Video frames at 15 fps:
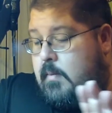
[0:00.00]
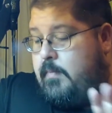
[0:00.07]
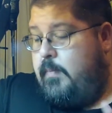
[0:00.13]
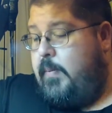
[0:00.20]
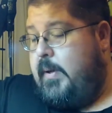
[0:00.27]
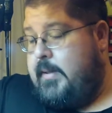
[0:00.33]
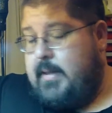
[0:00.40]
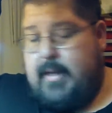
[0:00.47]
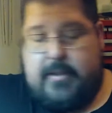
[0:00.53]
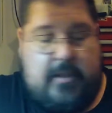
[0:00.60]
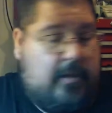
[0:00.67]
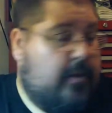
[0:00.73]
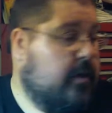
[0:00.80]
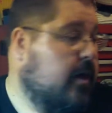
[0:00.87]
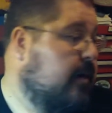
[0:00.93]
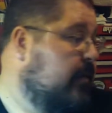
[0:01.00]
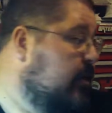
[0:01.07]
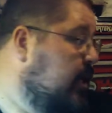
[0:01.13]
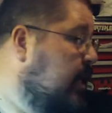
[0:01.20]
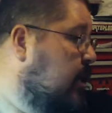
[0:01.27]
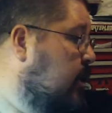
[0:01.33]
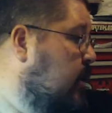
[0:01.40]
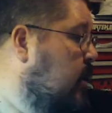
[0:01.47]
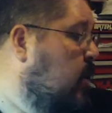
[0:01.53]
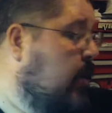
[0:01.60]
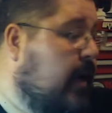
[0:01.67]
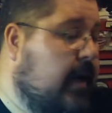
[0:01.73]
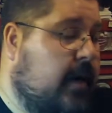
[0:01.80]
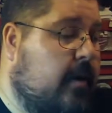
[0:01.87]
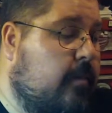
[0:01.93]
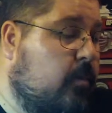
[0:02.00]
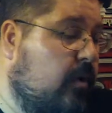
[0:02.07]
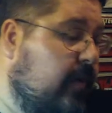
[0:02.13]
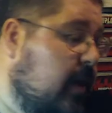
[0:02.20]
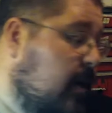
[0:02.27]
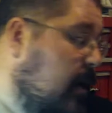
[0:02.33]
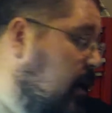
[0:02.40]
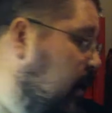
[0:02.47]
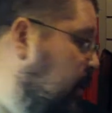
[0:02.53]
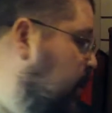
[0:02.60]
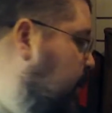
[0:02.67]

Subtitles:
But that's another conversation. Okay, moving on.